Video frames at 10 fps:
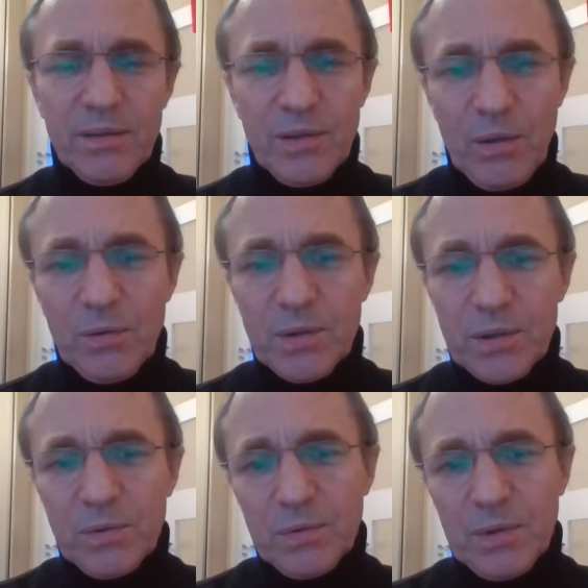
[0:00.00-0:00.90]
Those
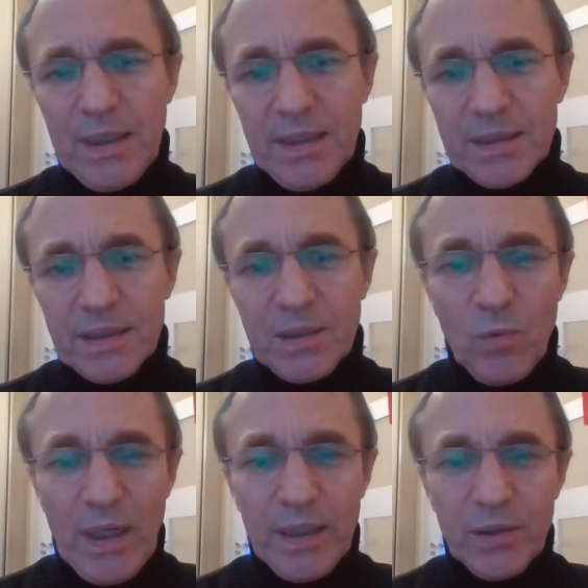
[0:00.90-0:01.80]
who ask
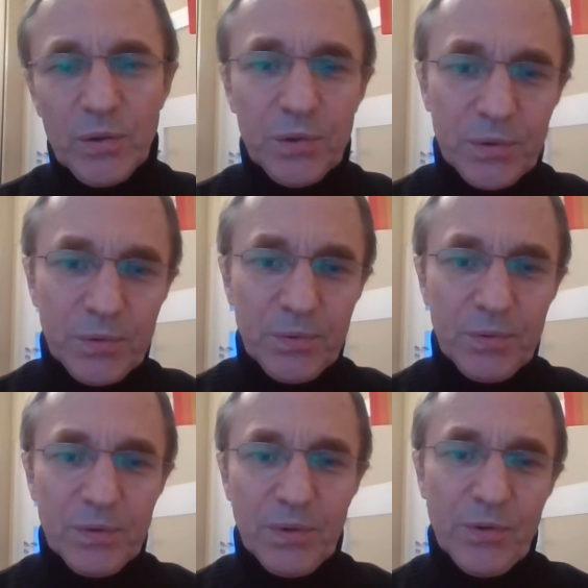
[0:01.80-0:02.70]
one or
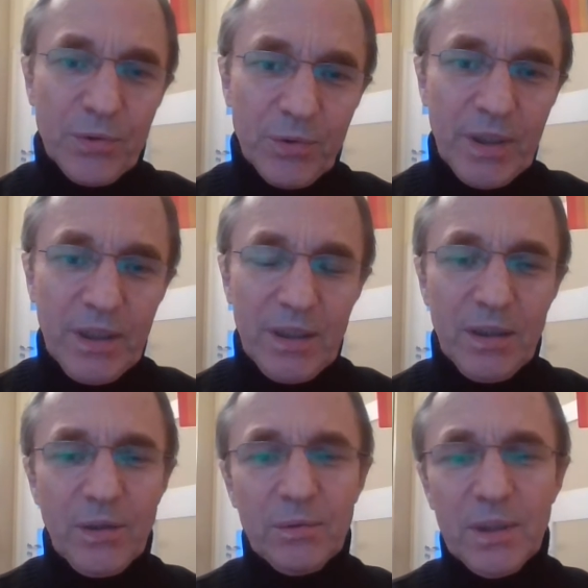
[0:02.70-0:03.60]
two or three
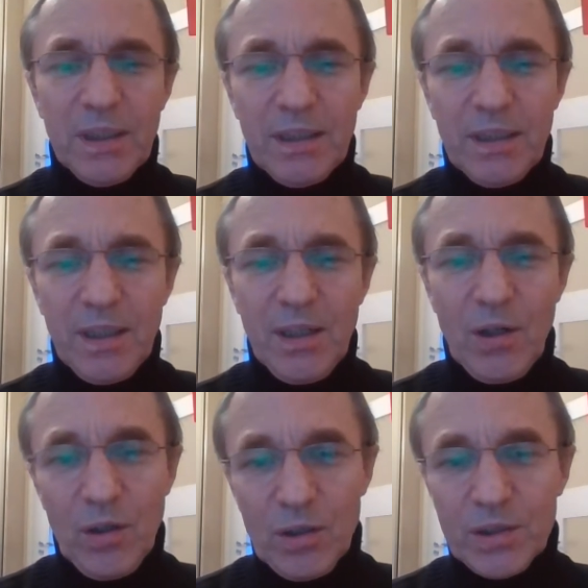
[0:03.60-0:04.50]
only
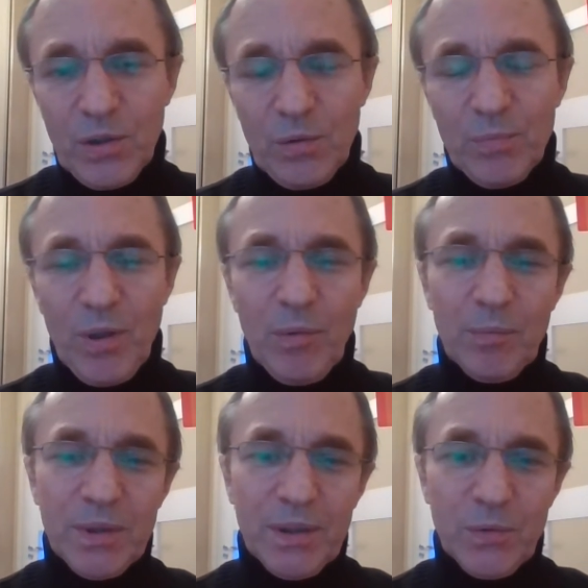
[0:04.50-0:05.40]
also
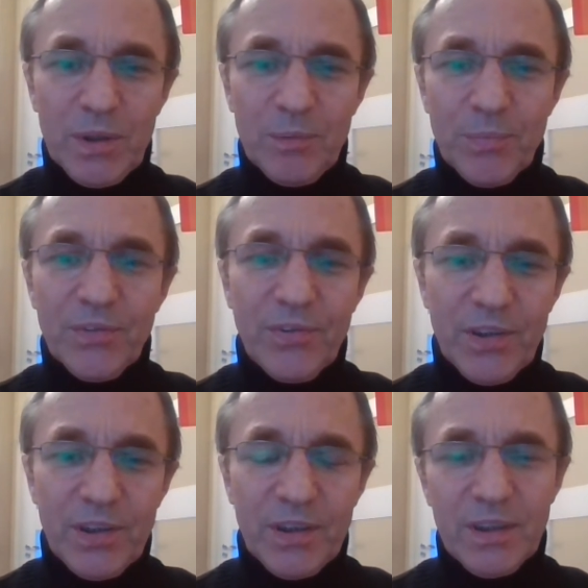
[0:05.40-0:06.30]
probably will
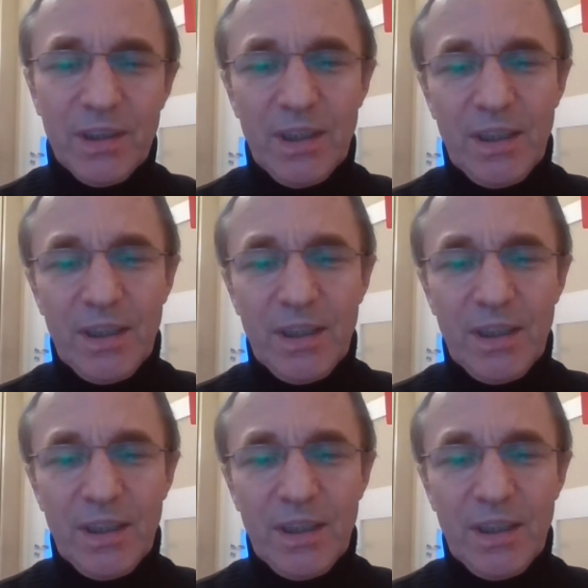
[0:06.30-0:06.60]
prefer